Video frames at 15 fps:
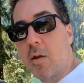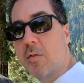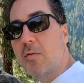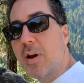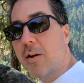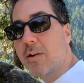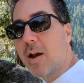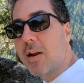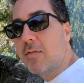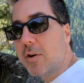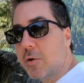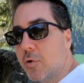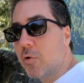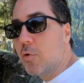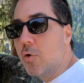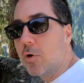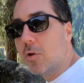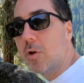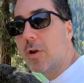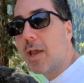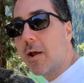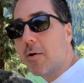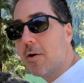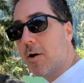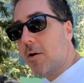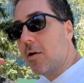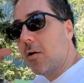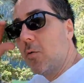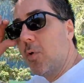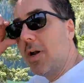Found kind of a cool lookout on
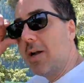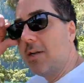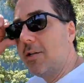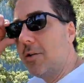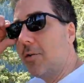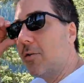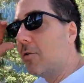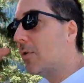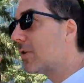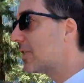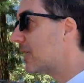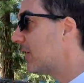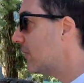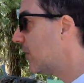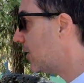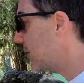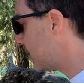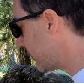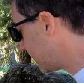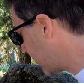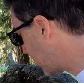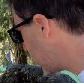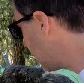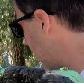our way to Grizzly Falls.